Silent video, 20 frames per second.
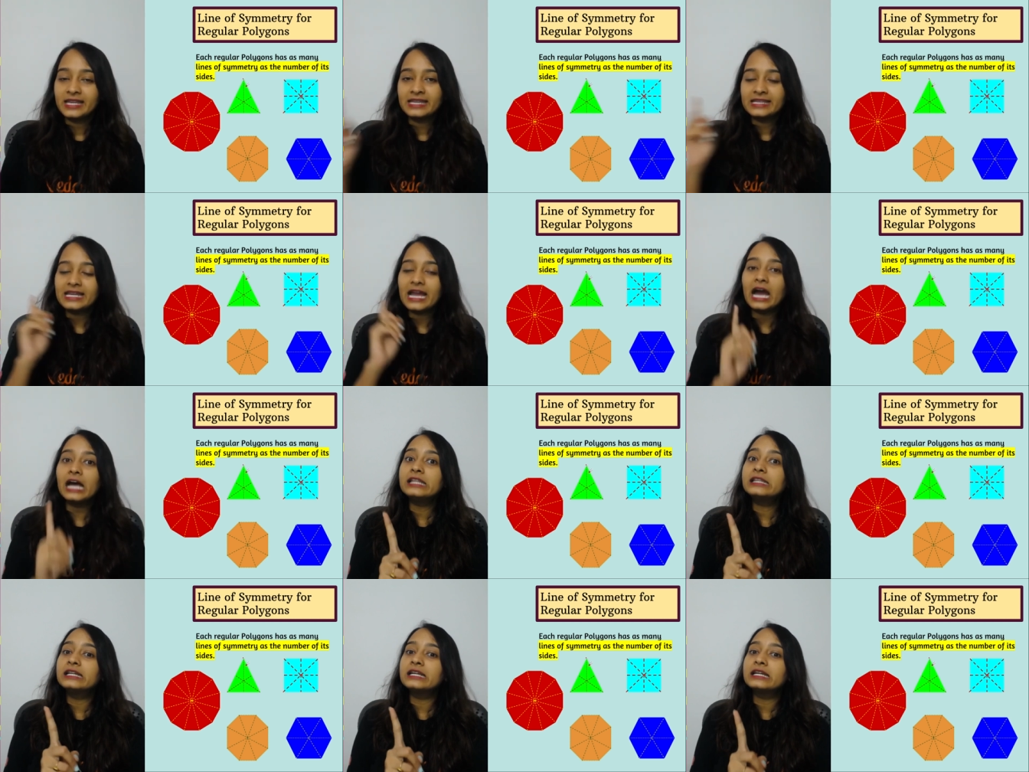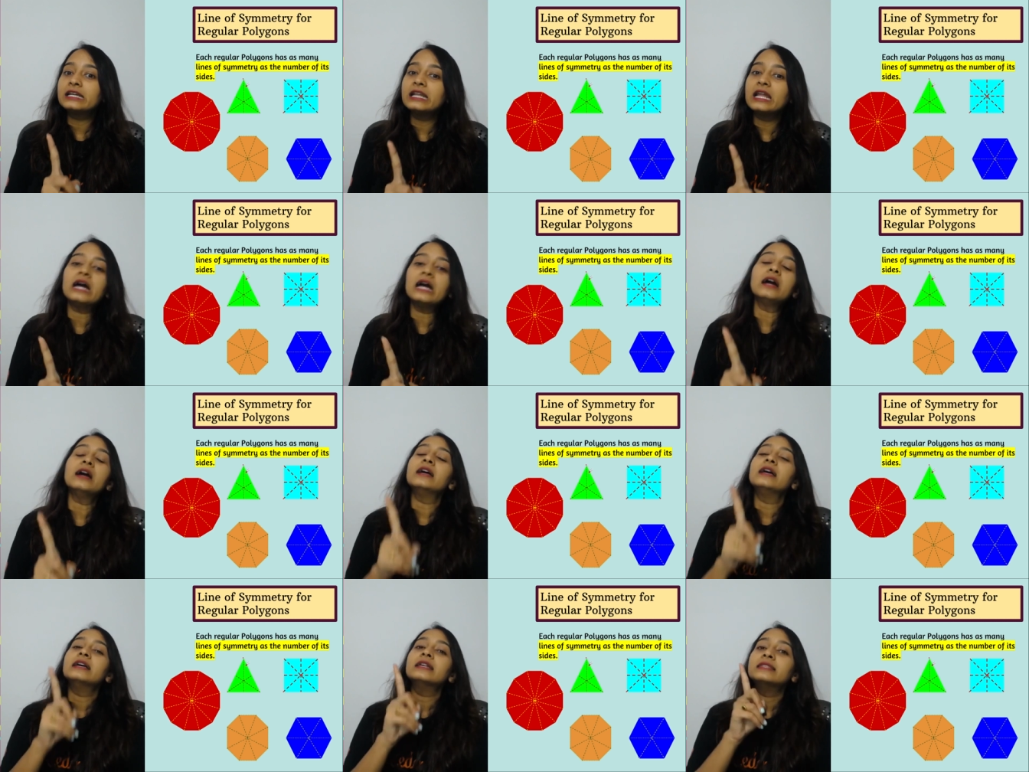Yaad rakhna,
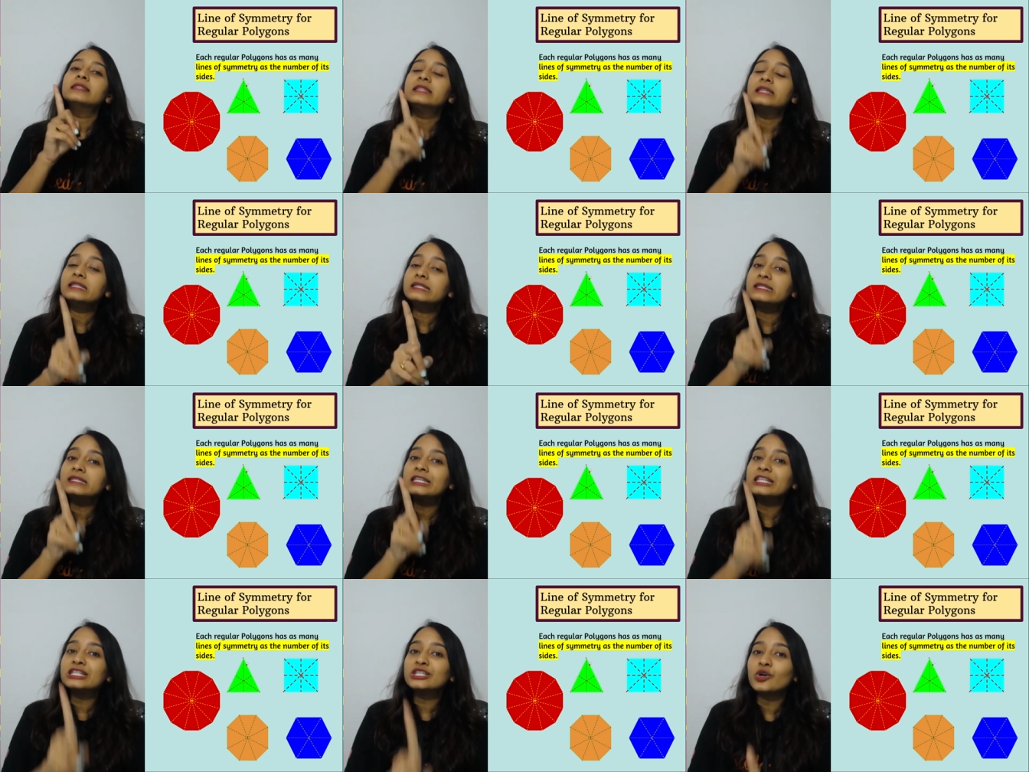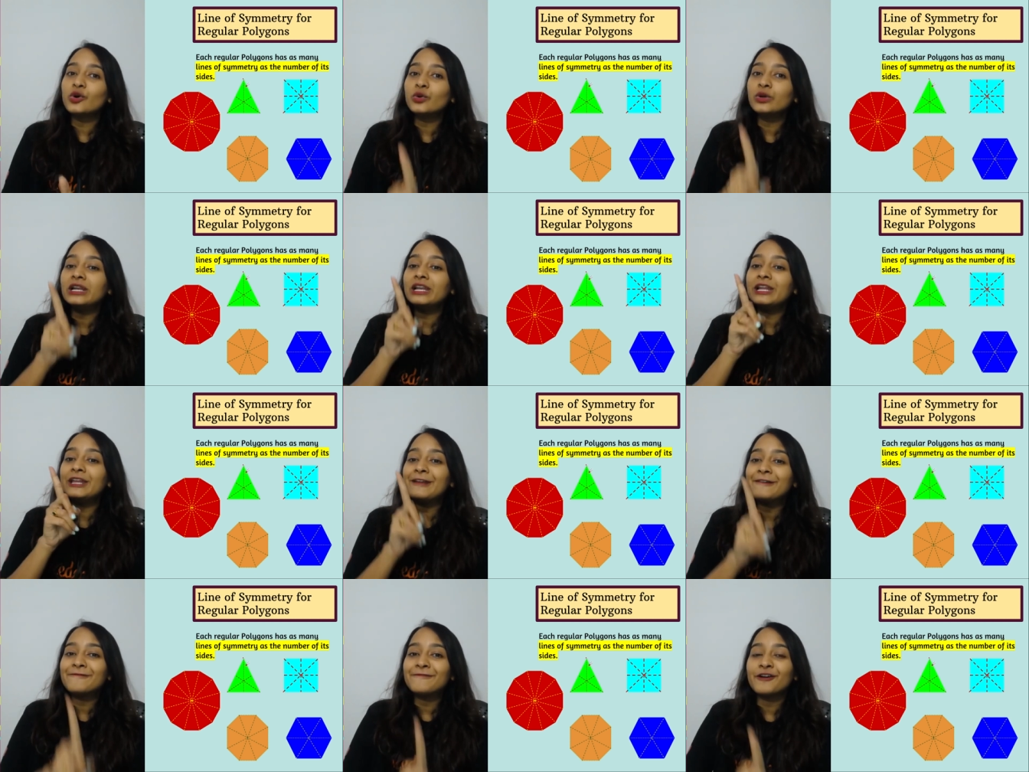this is
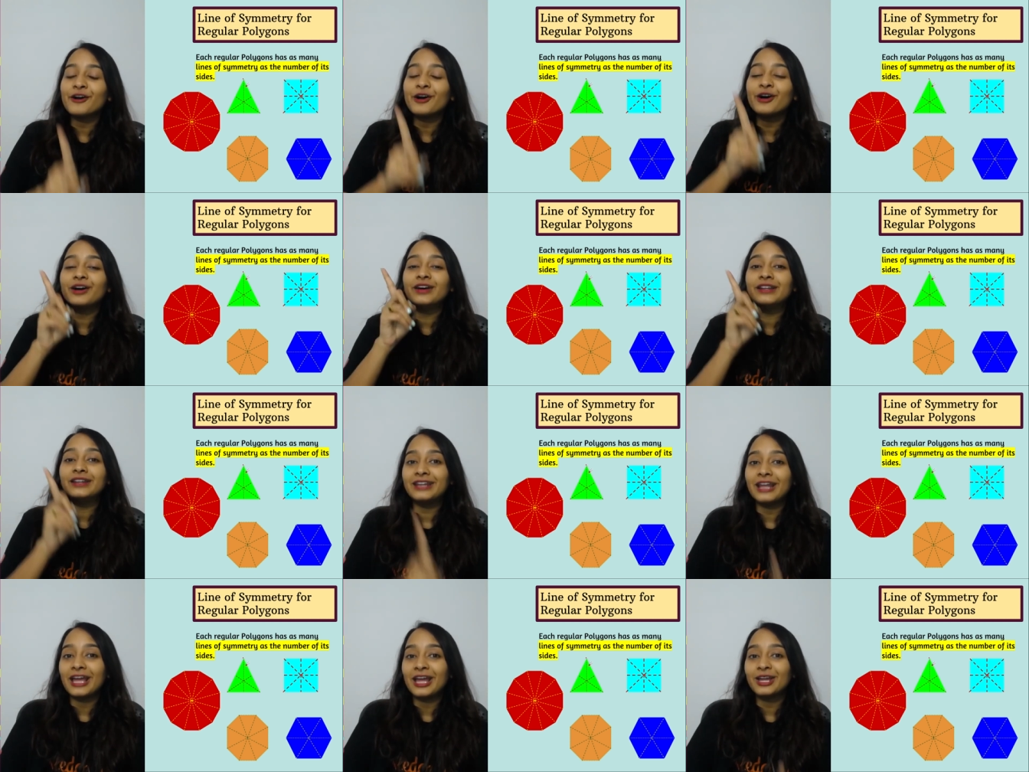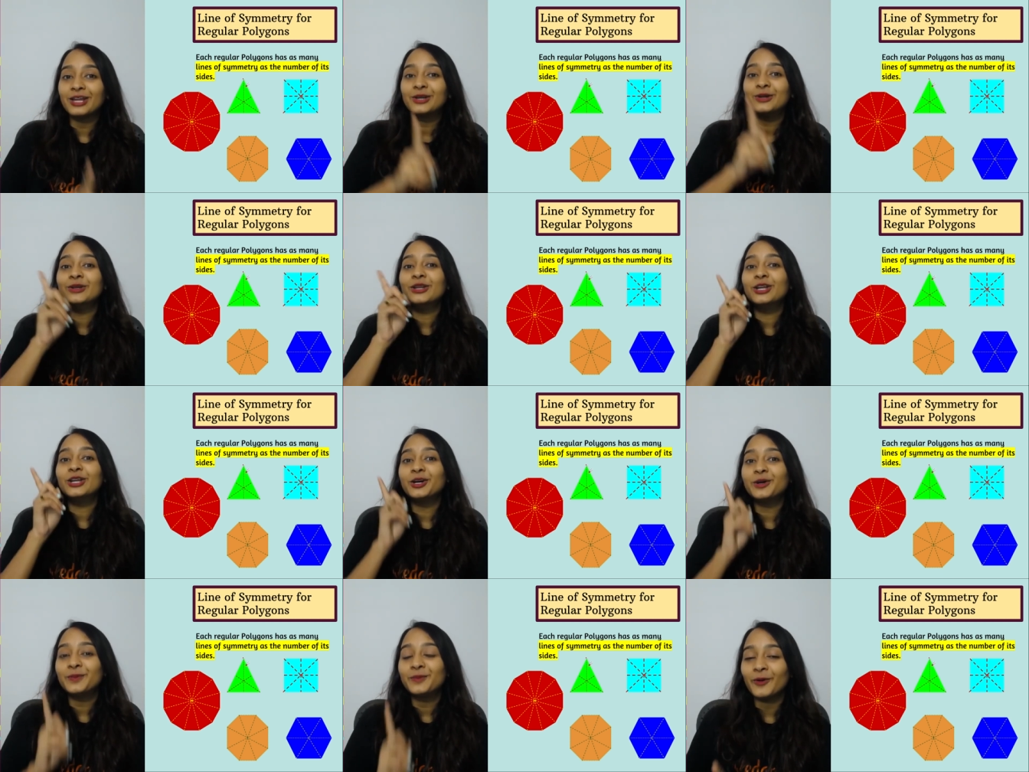only for
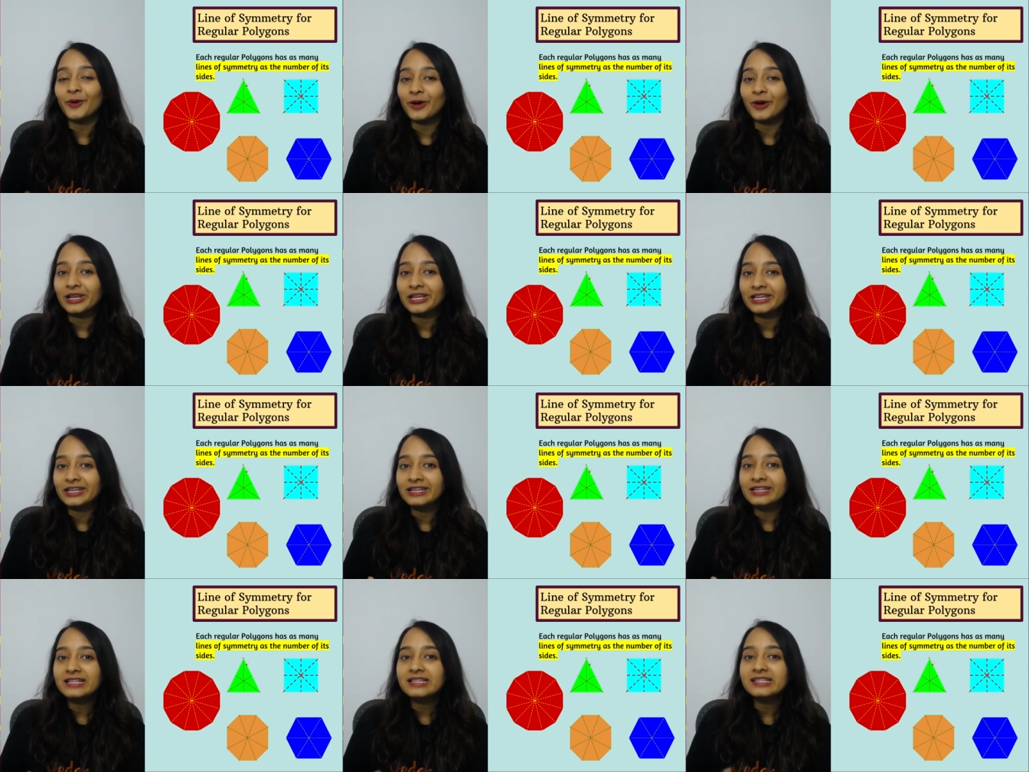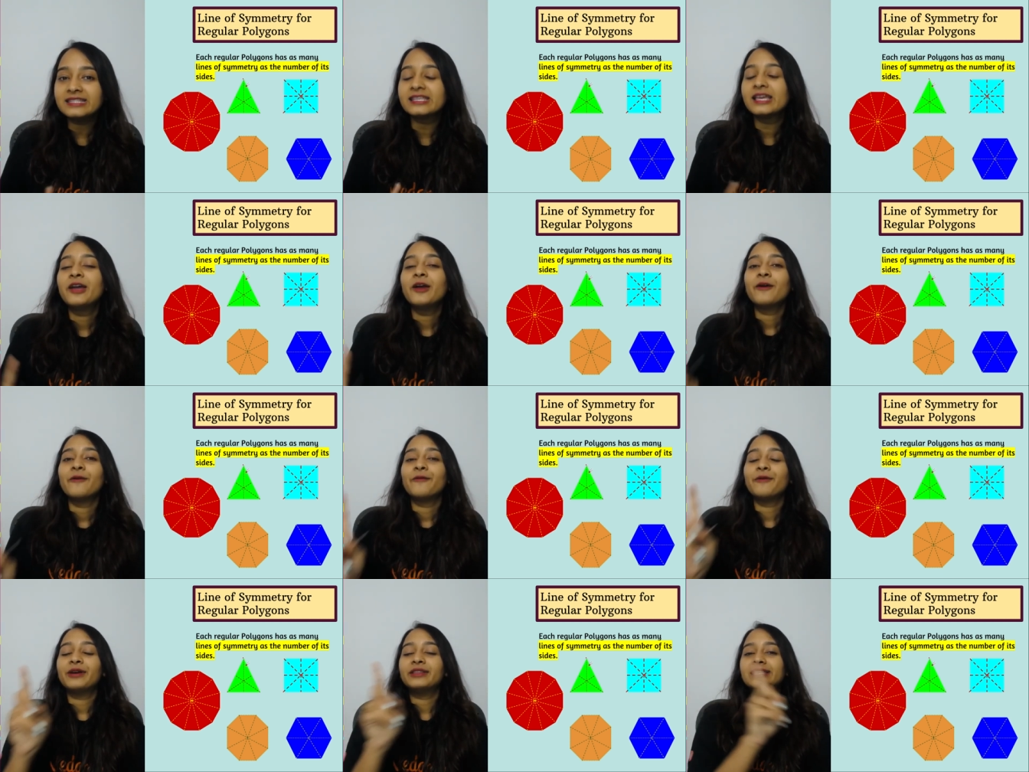regular polygons
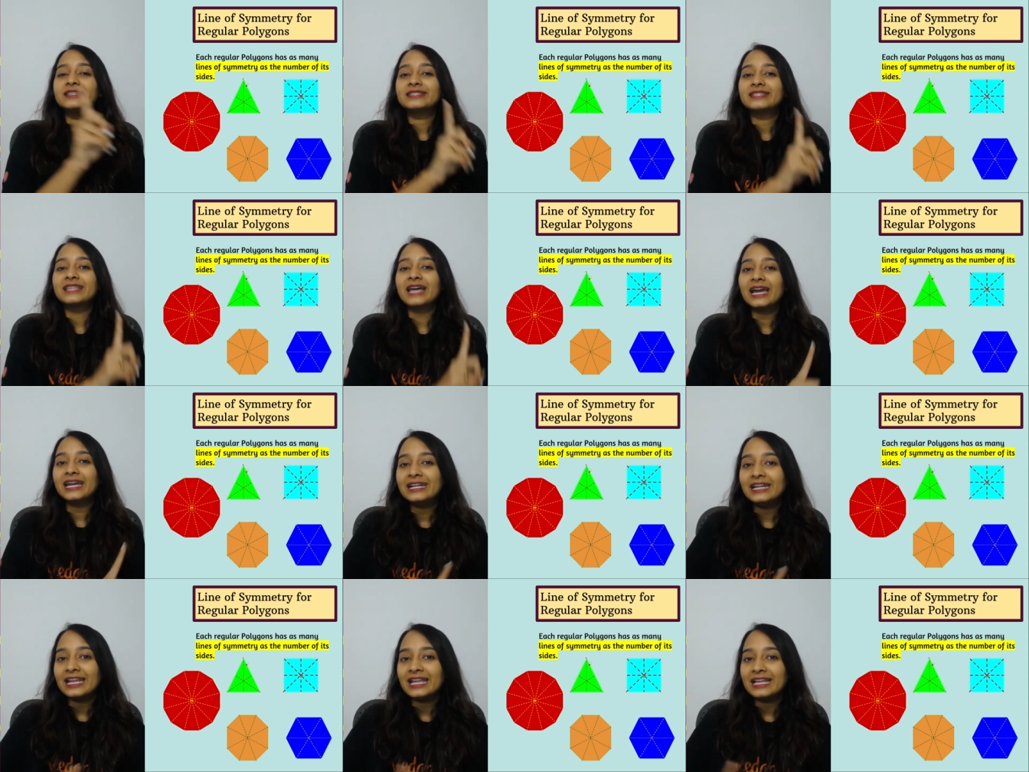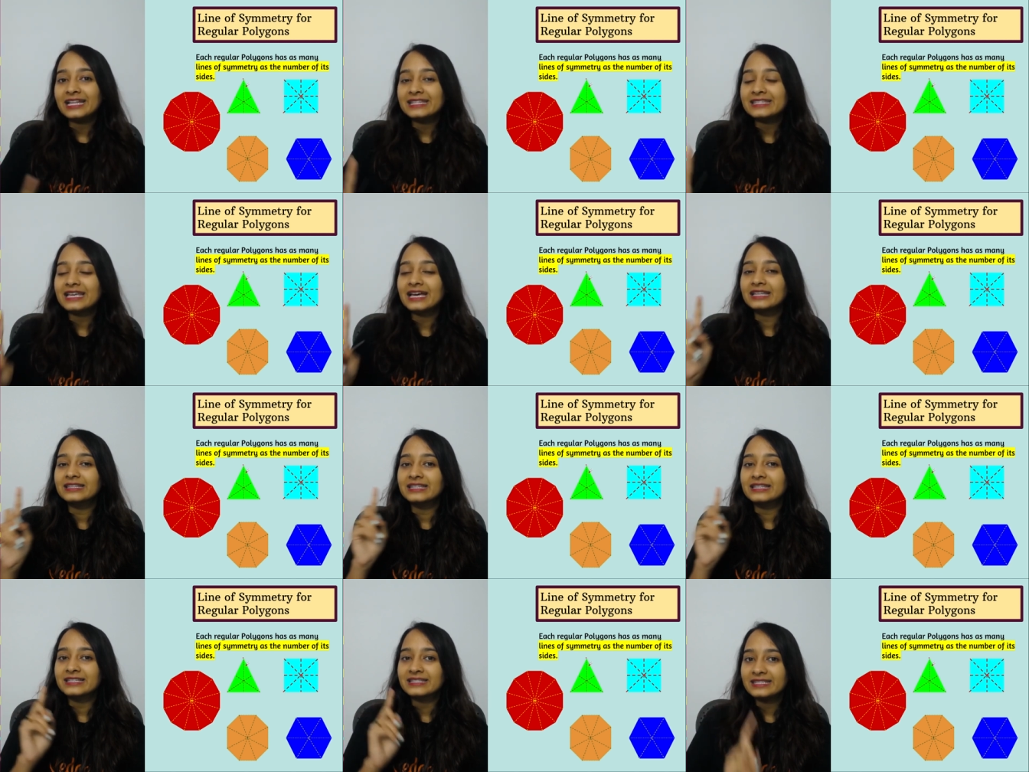where the side lengths
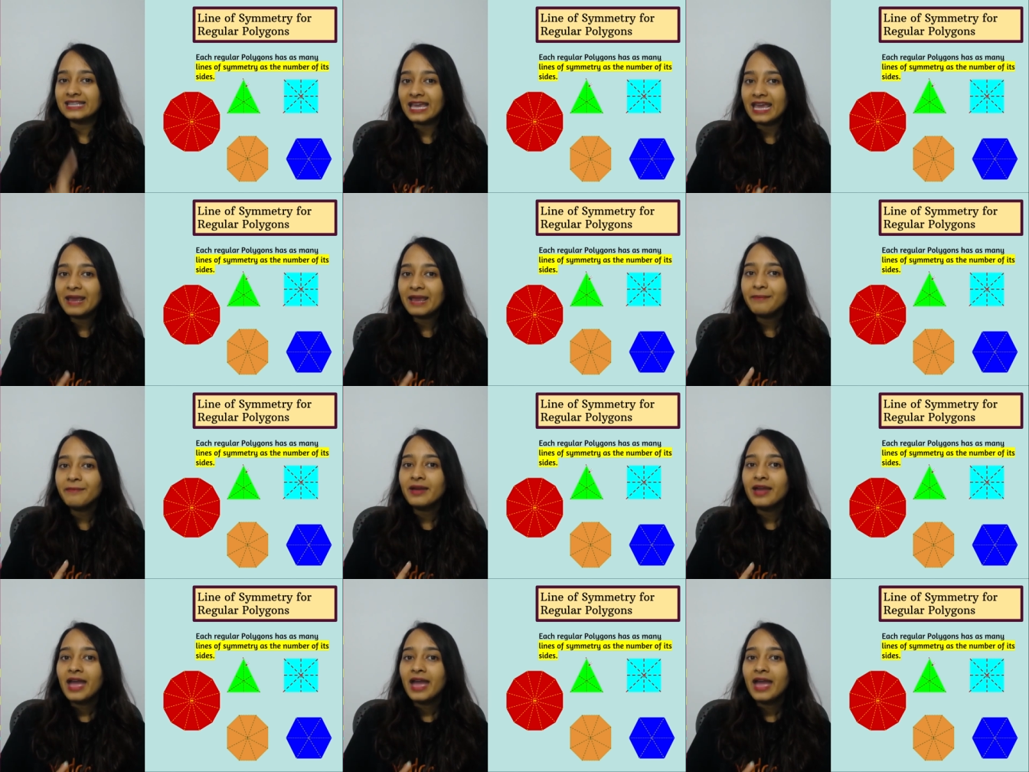are the same